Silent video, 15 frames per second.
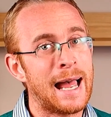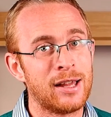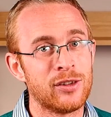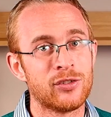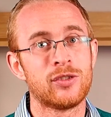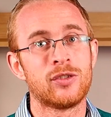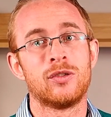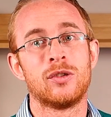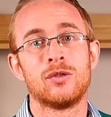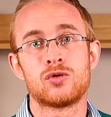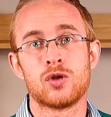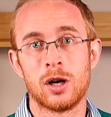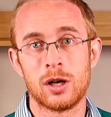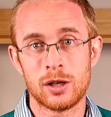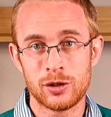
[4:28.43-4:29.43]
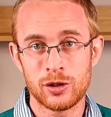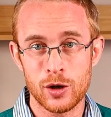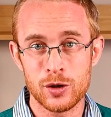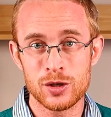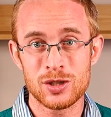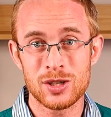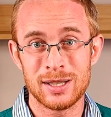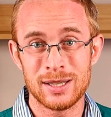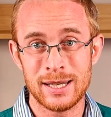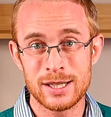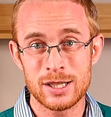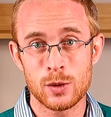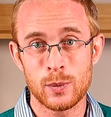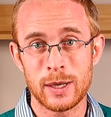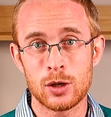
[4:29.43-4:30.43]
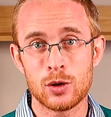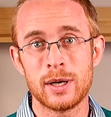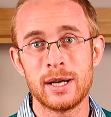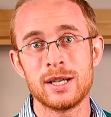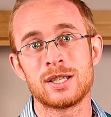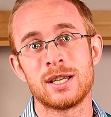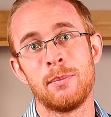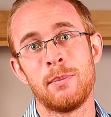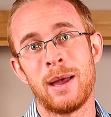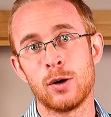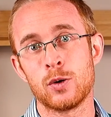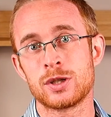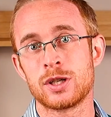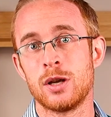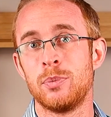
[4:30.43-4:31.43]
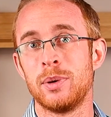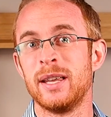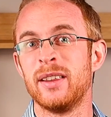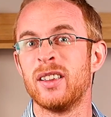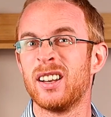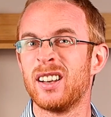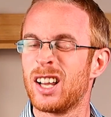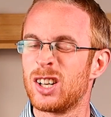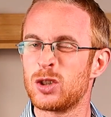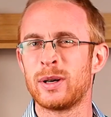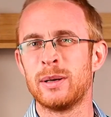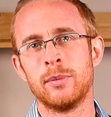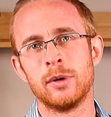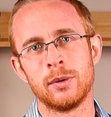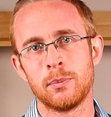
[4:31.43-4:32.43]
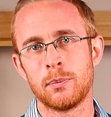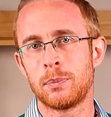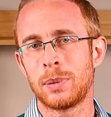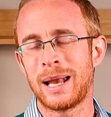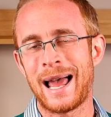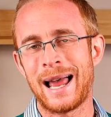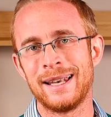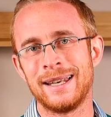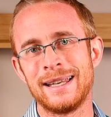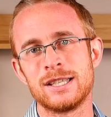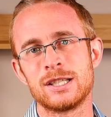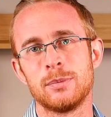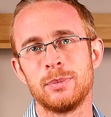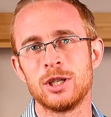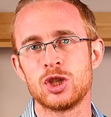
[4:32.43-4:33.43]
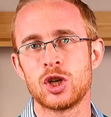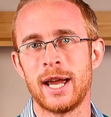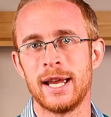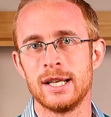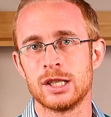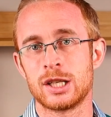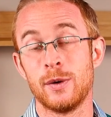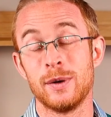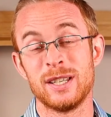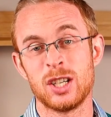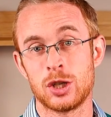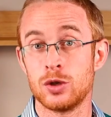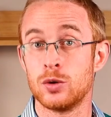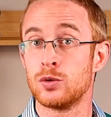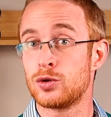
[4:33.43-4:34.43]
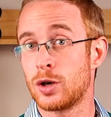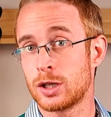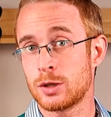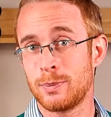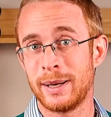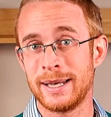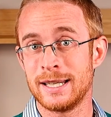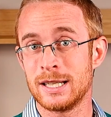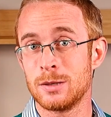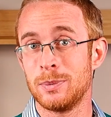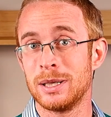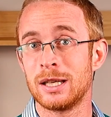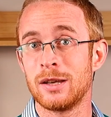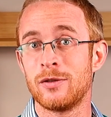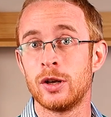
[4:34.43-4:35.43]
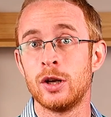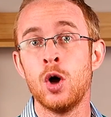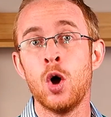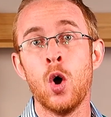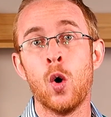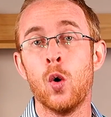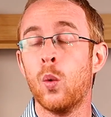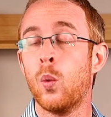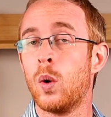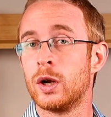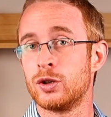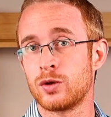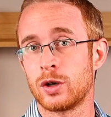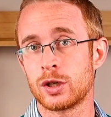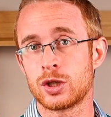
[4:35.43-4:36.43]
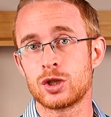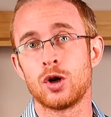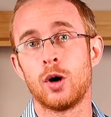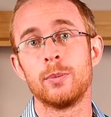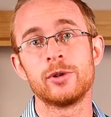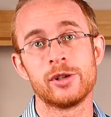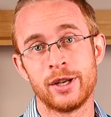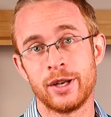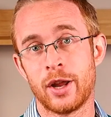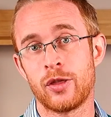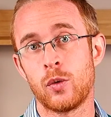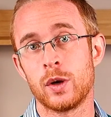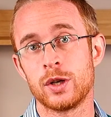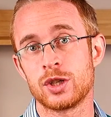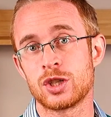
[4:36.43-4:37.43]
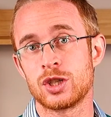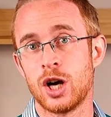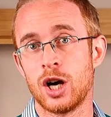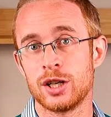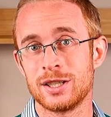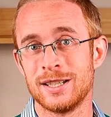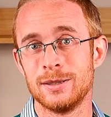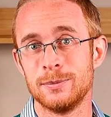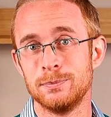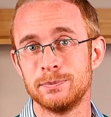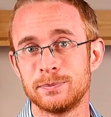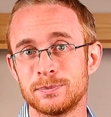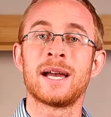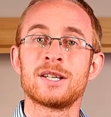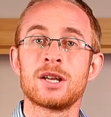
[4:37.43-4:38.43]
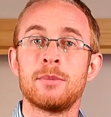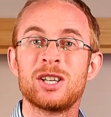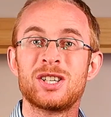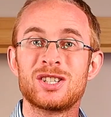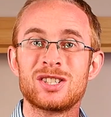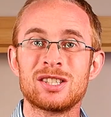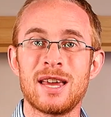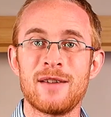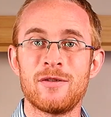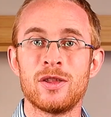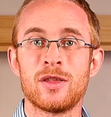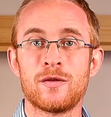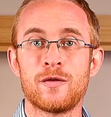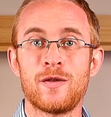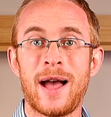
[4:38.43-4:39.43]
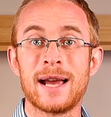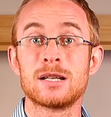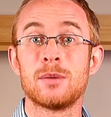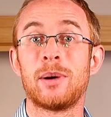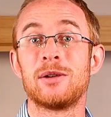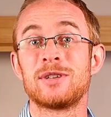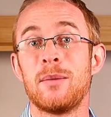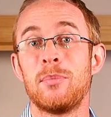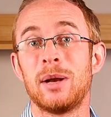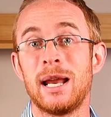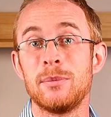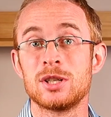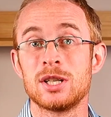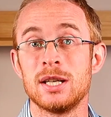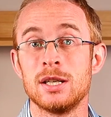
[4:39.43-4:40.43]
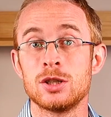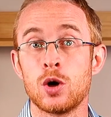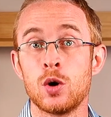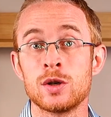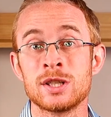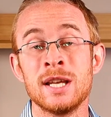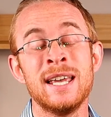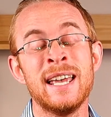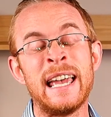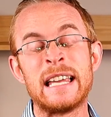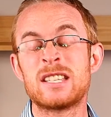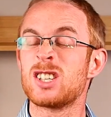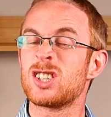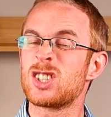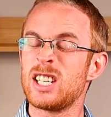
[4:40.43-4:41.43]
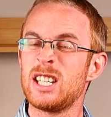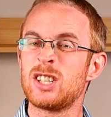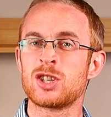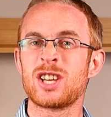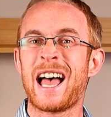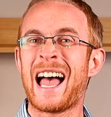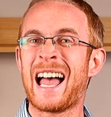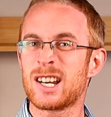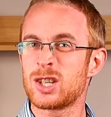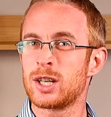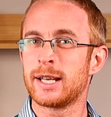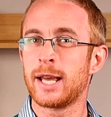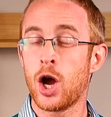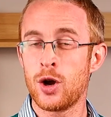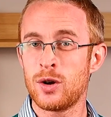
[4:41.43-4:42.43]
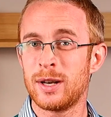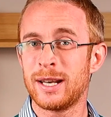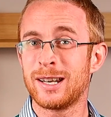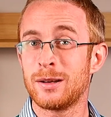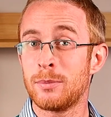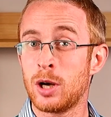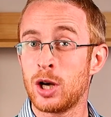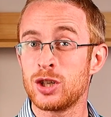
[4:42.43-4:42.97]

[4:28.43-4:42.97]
As drug dose needs to increase. It may also be that a treatment plan needs to be changed. So additional drugs may need to be given or one drug stopped and another one started. Okay, so my seventh fact about epilepsy in dogs is that seizures are actually only an